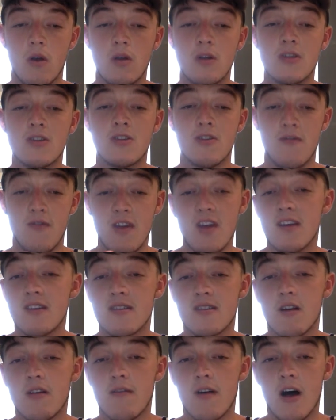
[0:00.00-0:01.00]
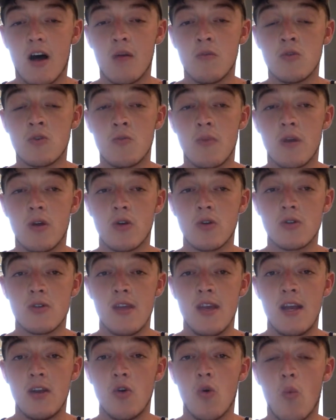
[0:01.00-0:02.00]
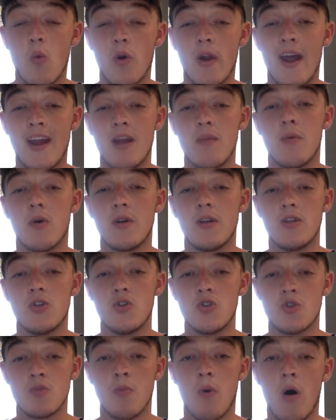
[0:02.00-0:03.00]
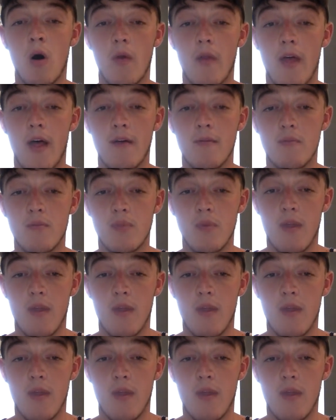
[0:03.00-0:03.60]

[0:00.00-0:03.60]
severe self-harmers, because they don't want anybody to spot their